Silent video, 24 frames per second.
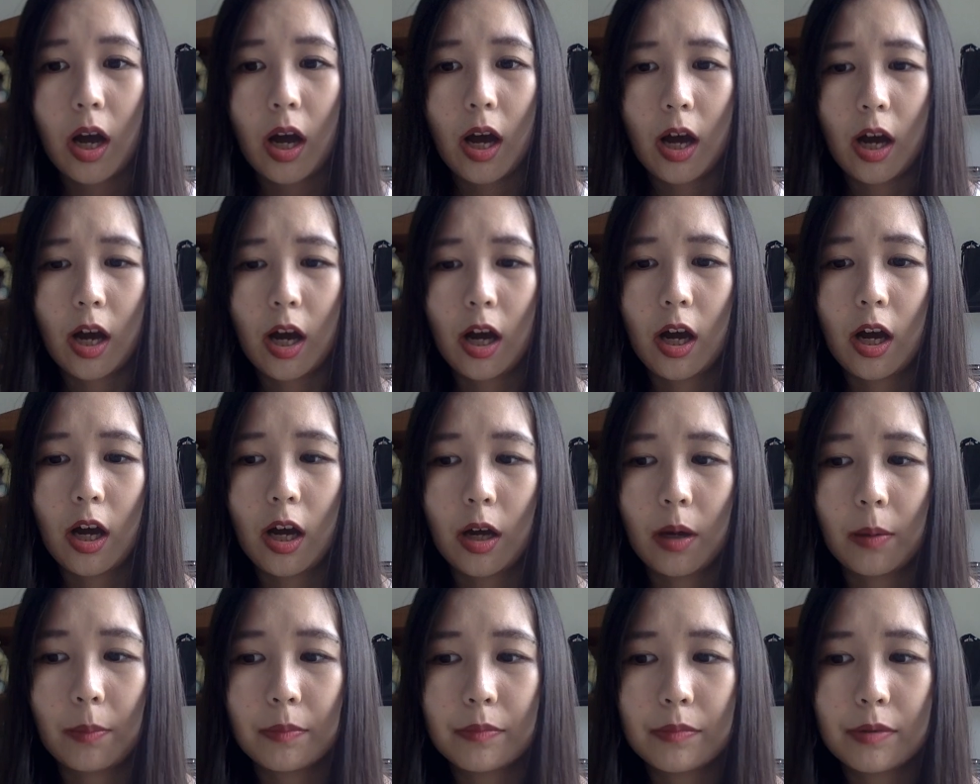
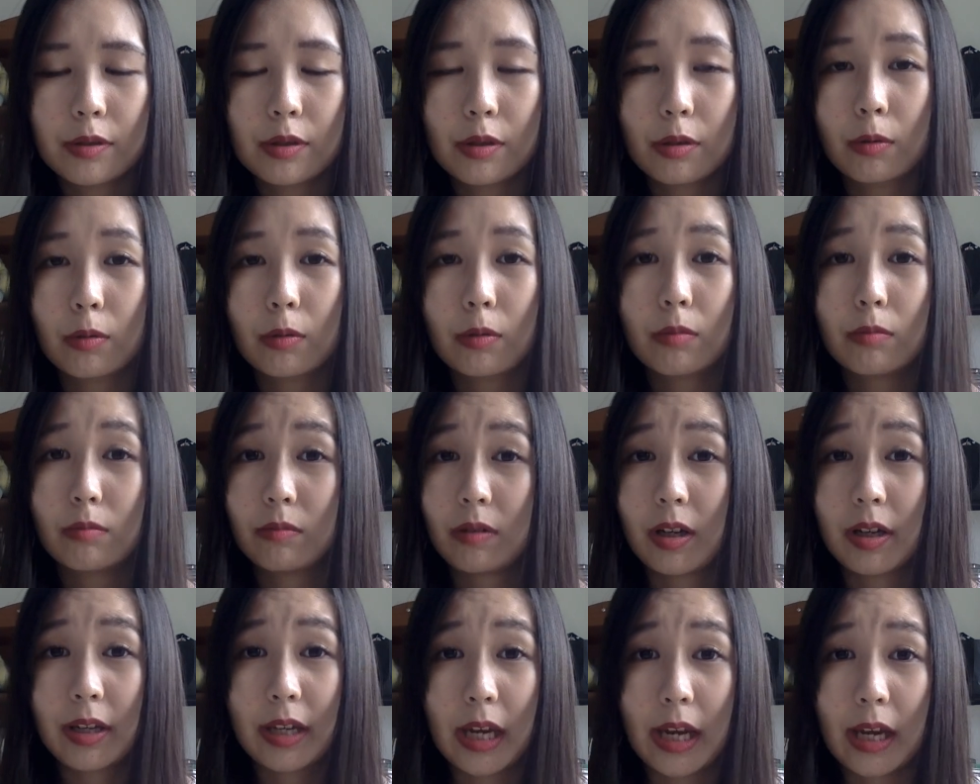Um, so
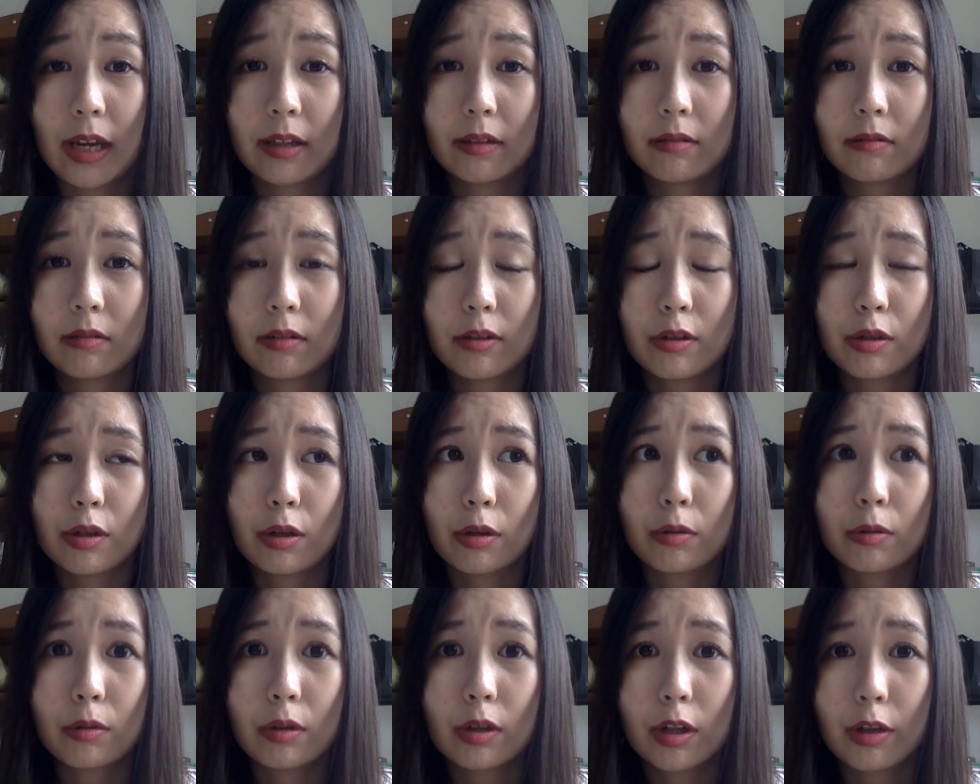again, you
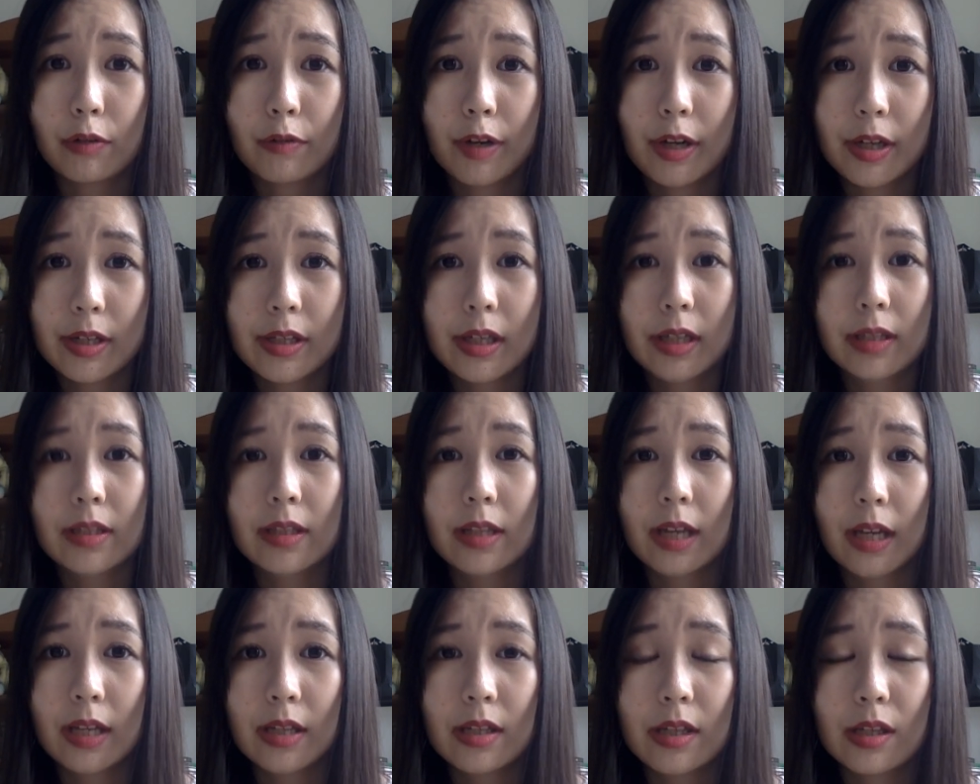know, career
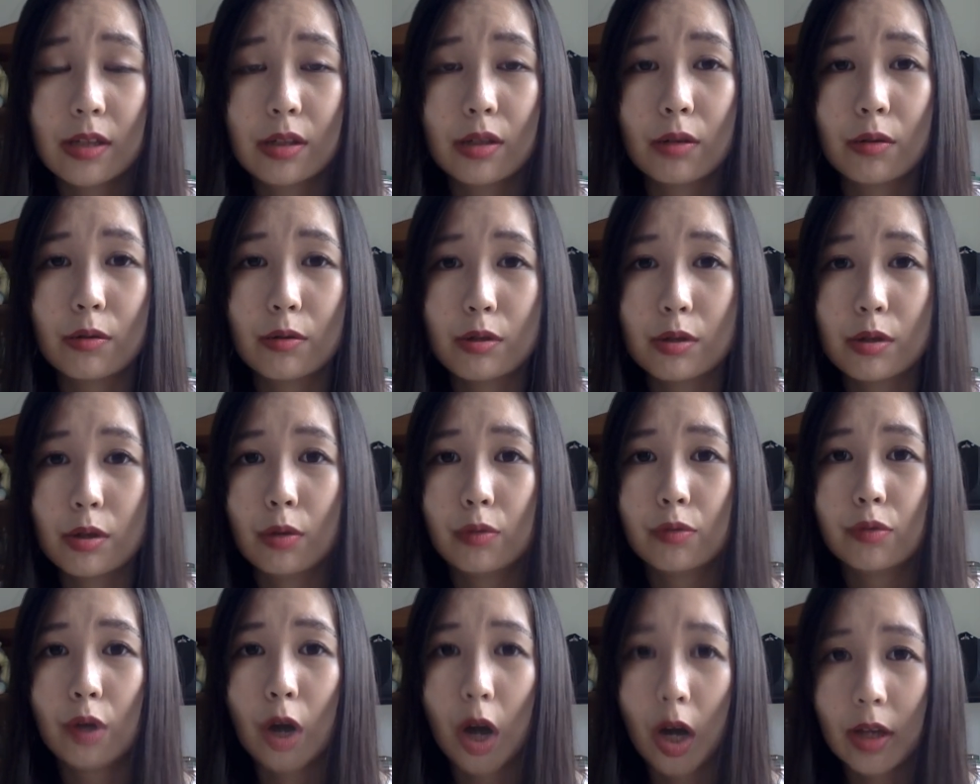success is
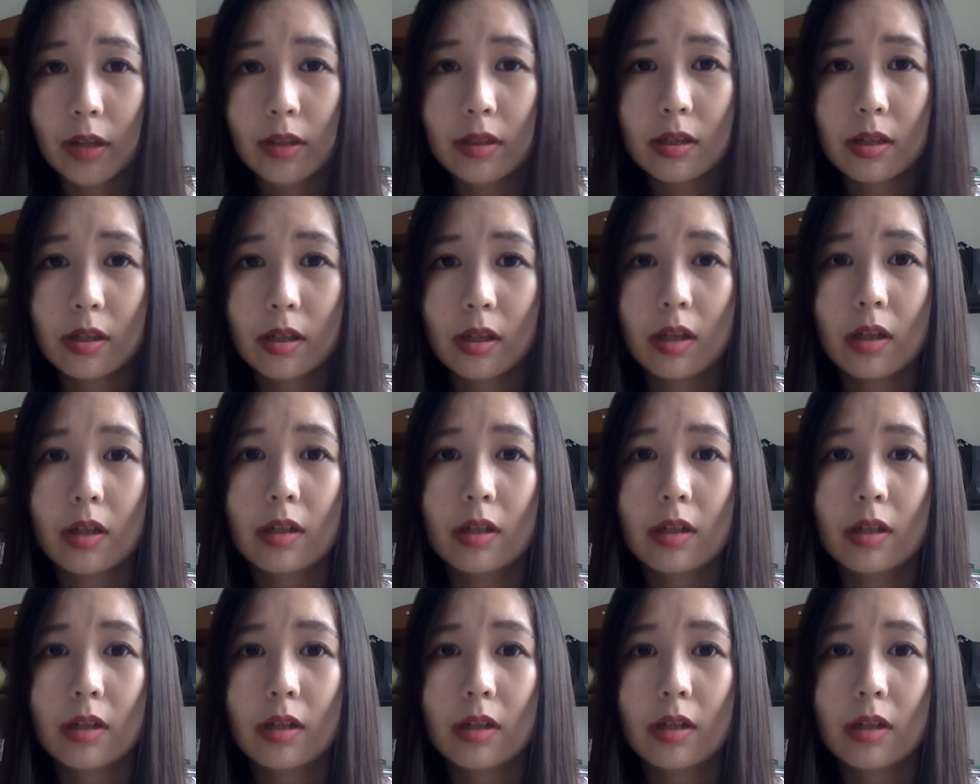also not